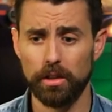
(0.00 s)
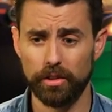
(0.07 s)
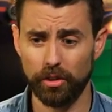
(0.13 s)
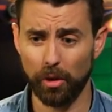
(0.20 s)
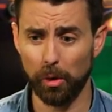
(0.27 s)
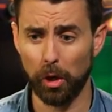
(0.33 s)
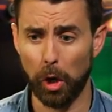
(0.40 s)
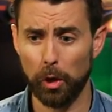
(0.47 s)

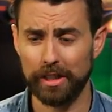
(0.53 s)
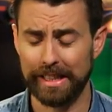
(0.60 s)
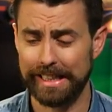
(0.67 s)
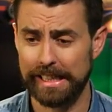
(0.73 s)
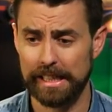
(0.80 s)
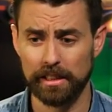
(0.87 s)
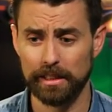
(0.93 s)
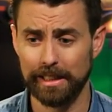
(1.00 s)
So
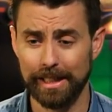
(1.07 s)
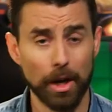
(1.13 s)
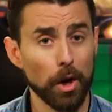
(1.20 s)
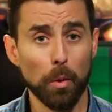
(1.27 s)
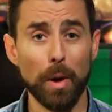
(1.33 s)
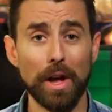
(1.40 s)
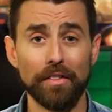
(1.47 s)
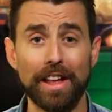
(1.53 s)
lonely.
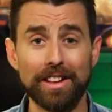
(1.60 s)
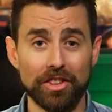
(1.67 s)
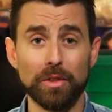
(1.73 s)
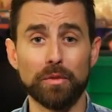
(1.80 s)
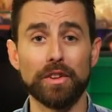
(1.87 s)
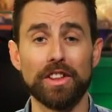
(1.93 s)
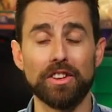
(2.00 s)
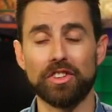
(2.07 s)
Well, that's
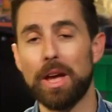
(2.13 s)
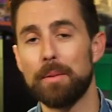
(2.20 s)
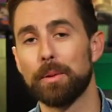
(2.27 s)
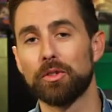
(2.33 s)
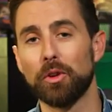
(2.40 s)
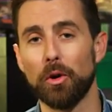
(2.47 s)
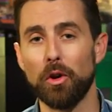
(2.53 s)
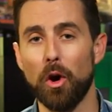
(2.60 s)
it for this
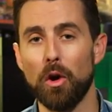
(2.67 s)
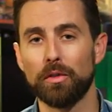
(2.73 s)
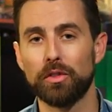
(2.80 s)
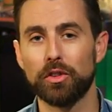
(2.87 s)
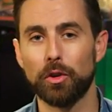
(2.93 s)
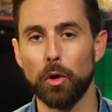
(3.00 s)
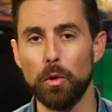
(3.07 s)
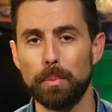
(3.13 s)
episode of
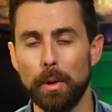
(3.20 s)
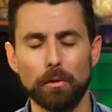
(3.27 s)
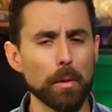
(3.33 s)
Scoop.